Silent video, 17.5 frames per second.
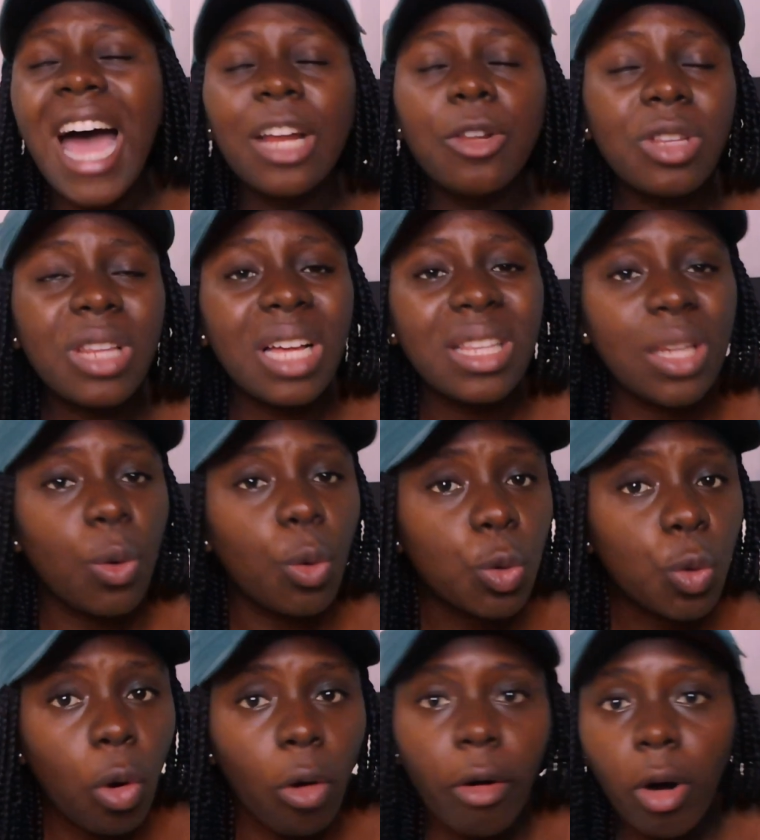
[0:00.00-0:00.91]
I know that they
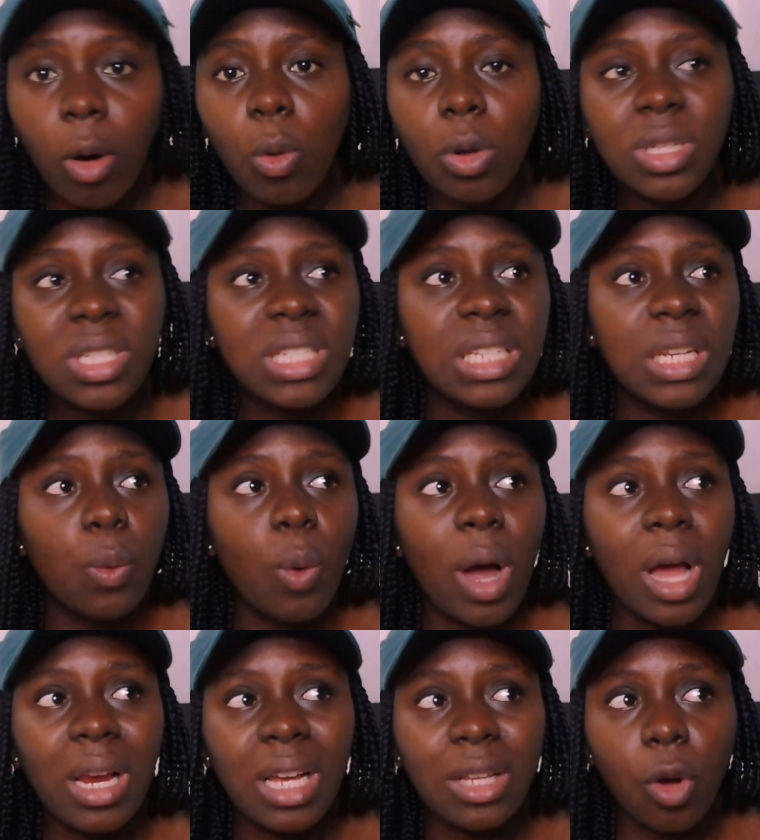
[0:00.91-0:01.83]
would quarrel once in a
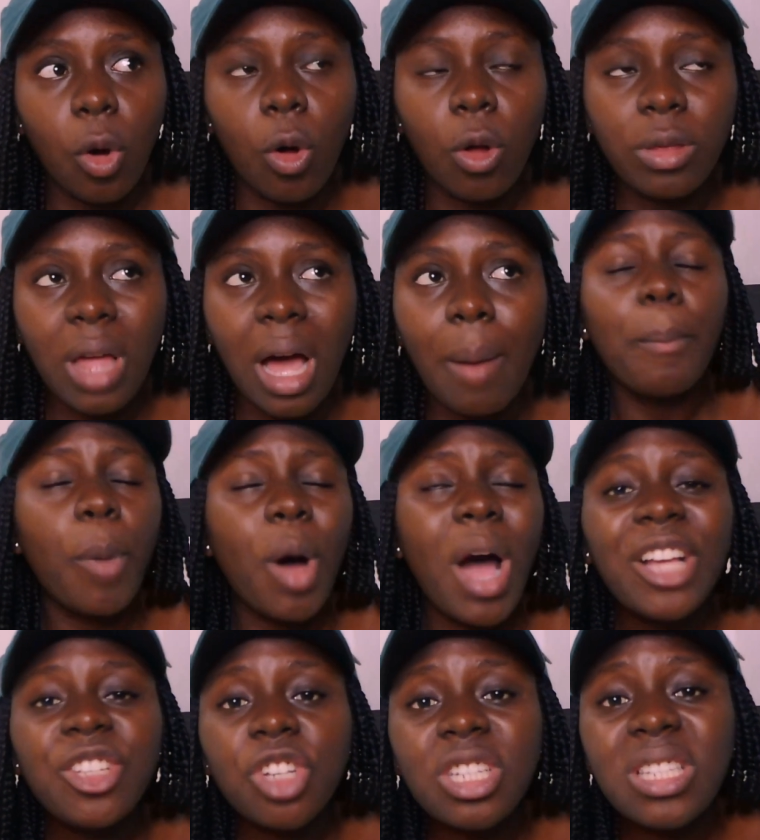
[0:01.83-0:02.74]
while and all that, but
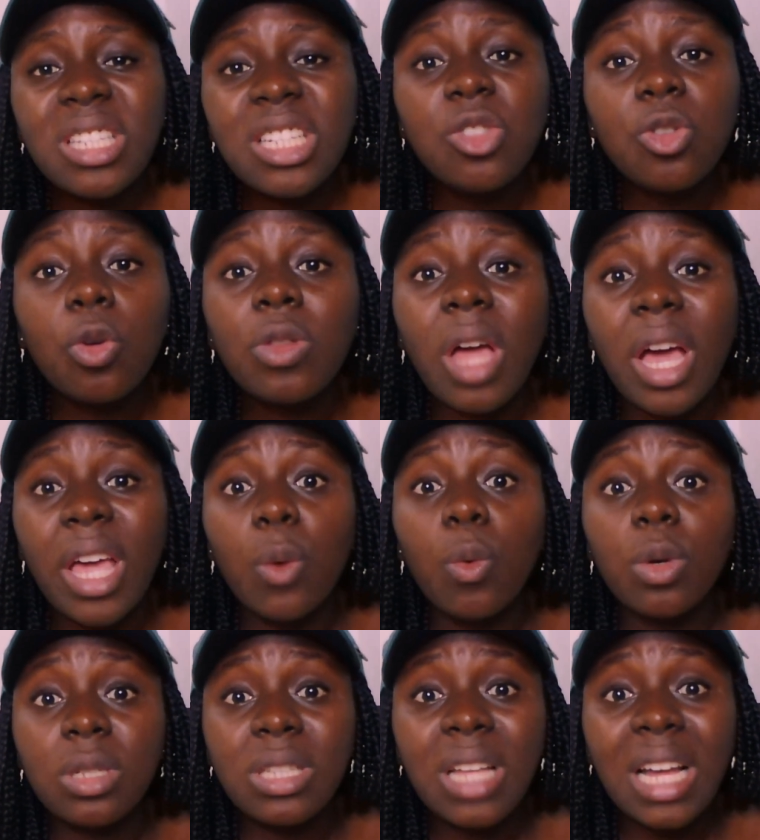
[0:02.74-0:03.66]
I just didn't know that it
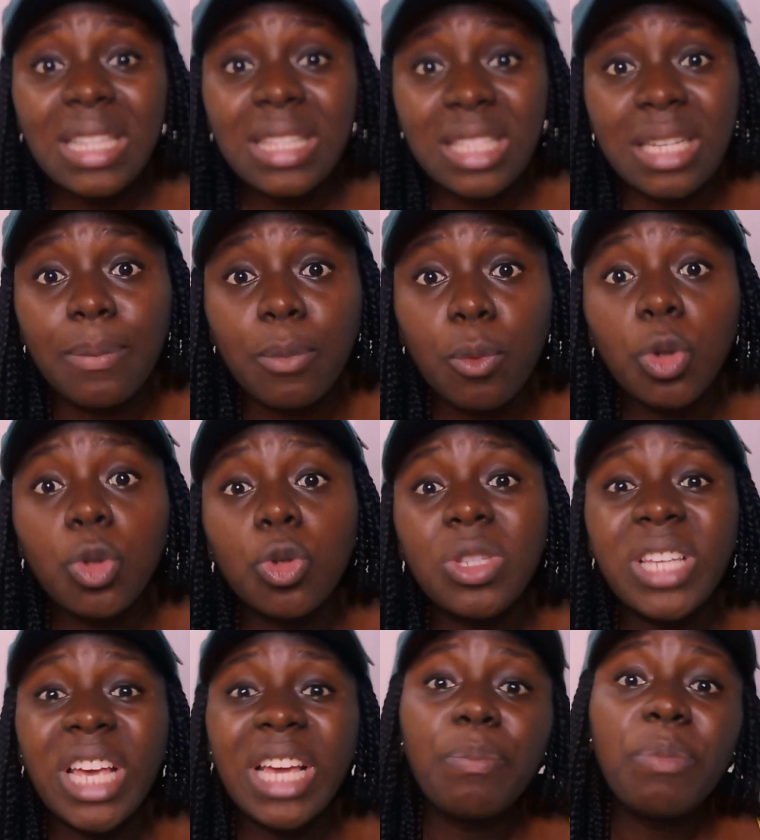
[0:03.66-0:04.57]
was that deep, which
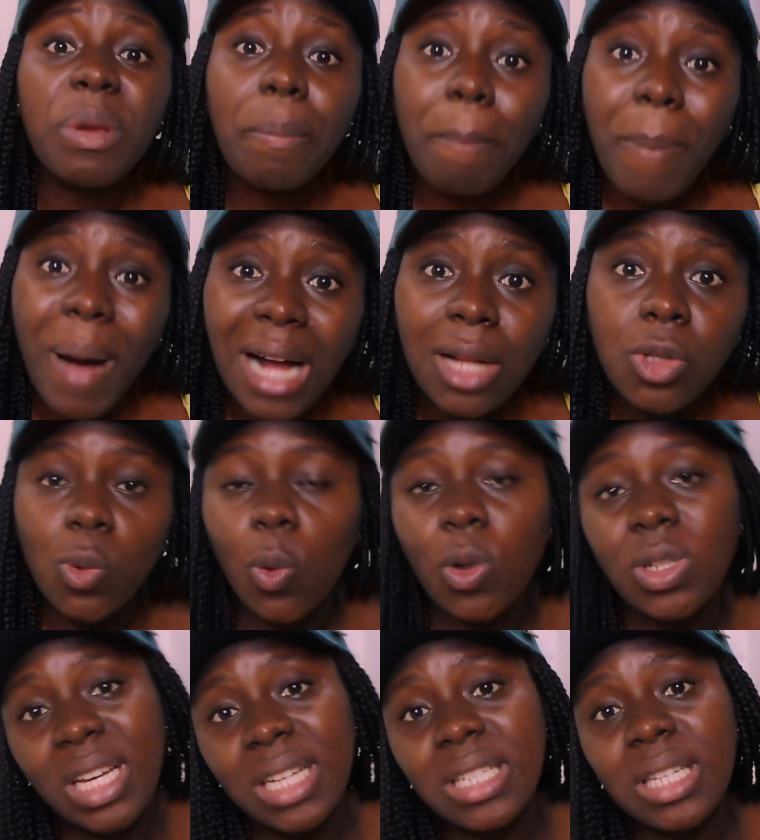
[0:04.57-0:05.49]
would take me back to
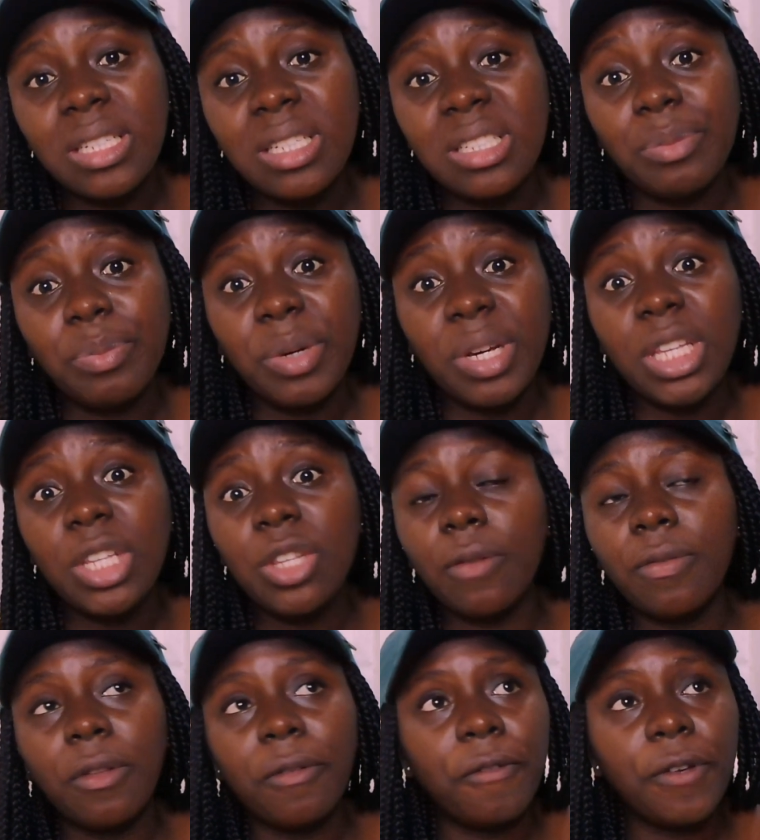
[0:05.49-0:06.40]
what I said in the beginning
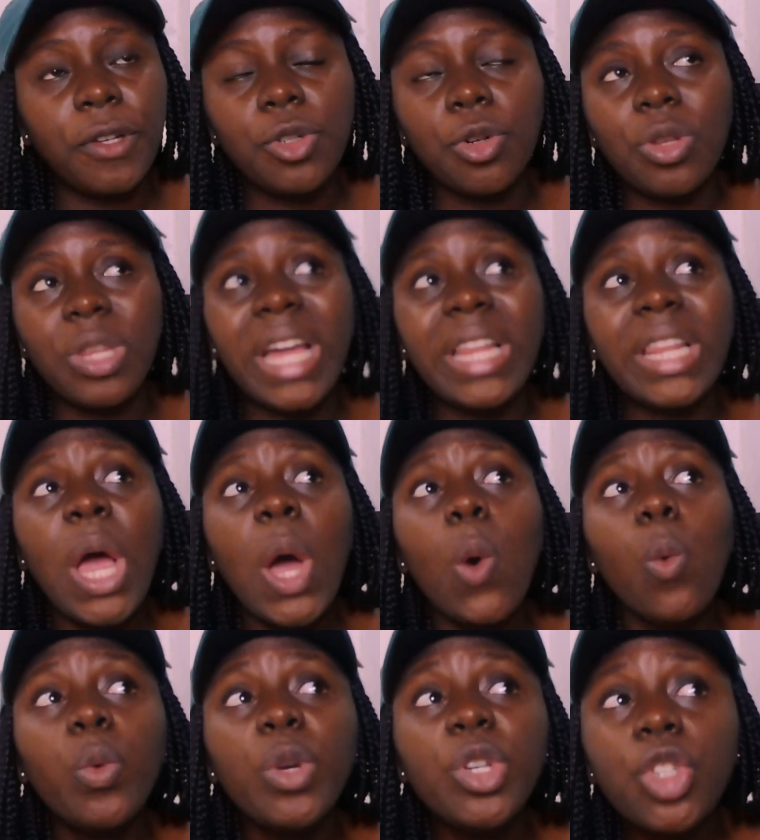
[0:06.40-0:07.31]
of the video, that
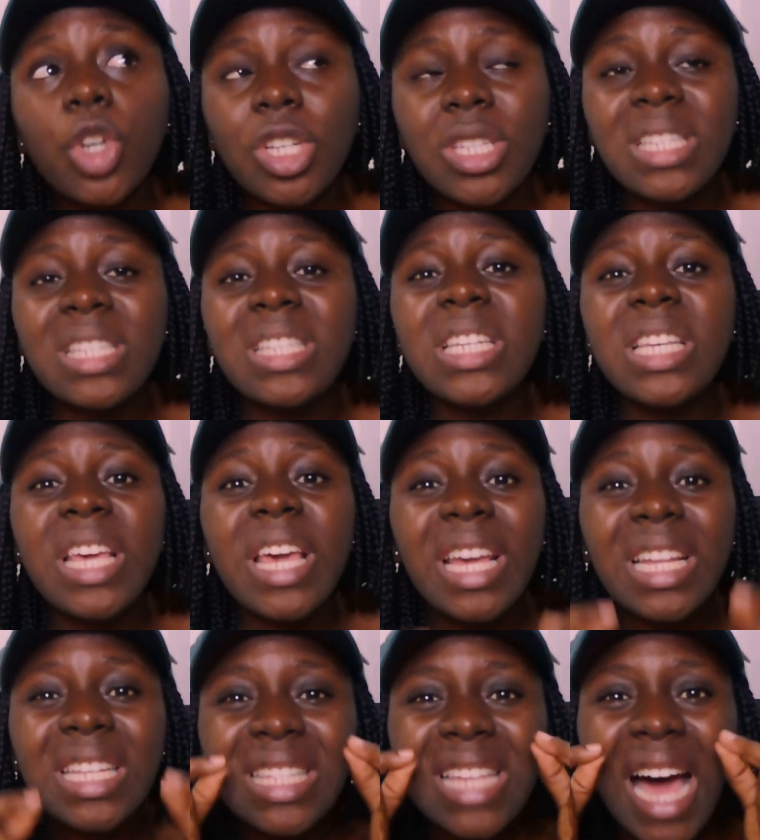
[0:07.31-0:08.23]
we just
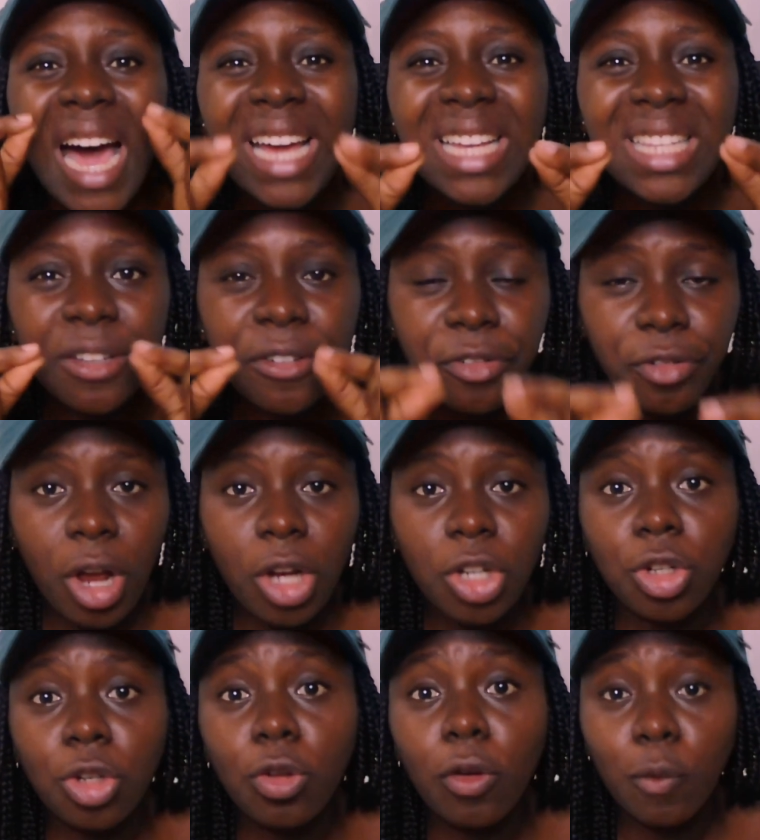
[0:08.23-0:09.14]
see a tiny
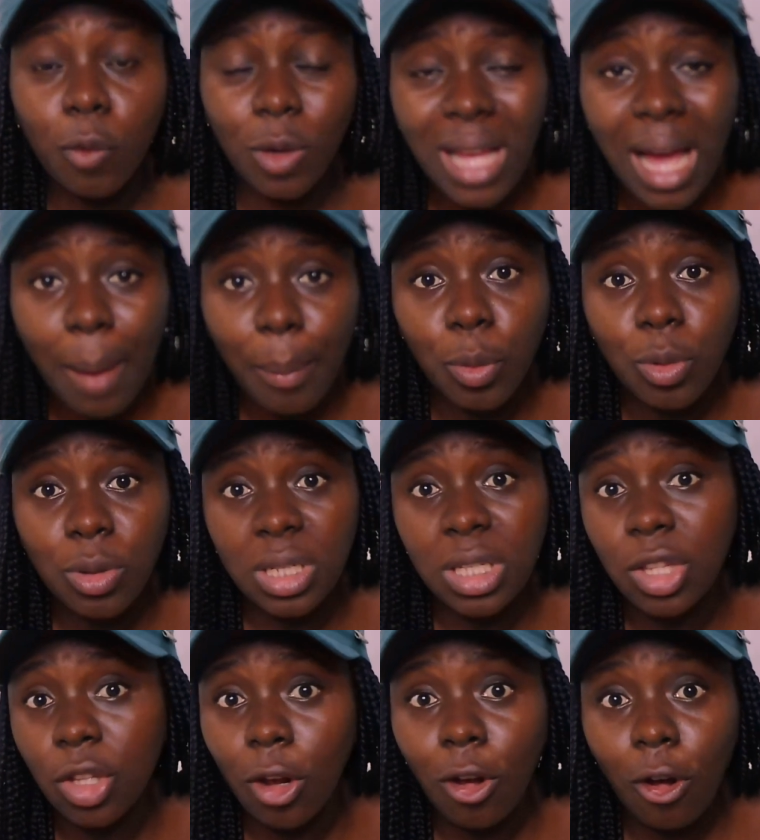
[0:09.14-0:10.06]
fraction of what happens
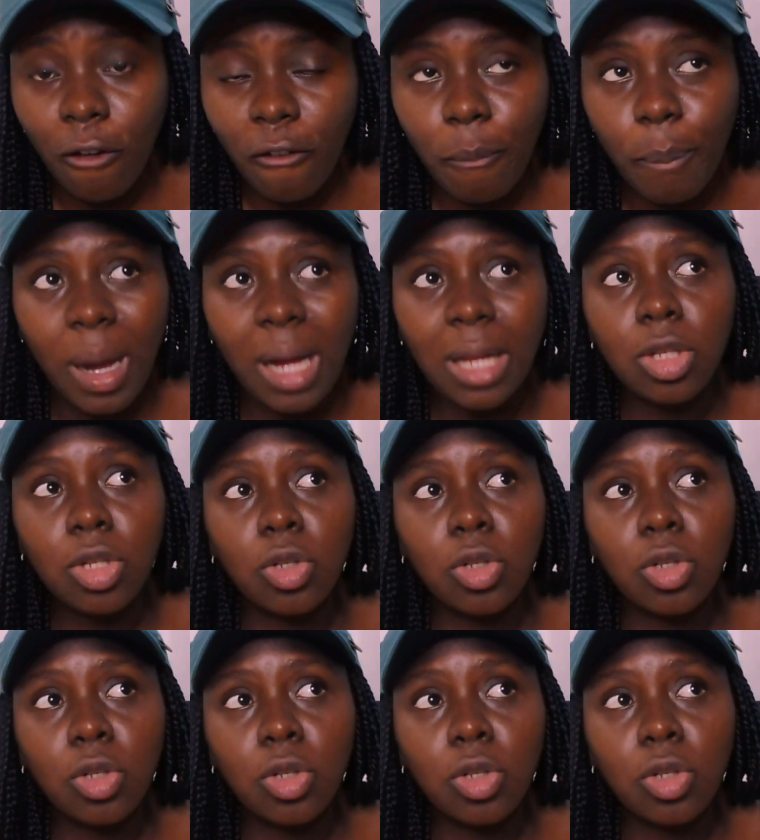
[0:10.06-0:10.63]
in the love part.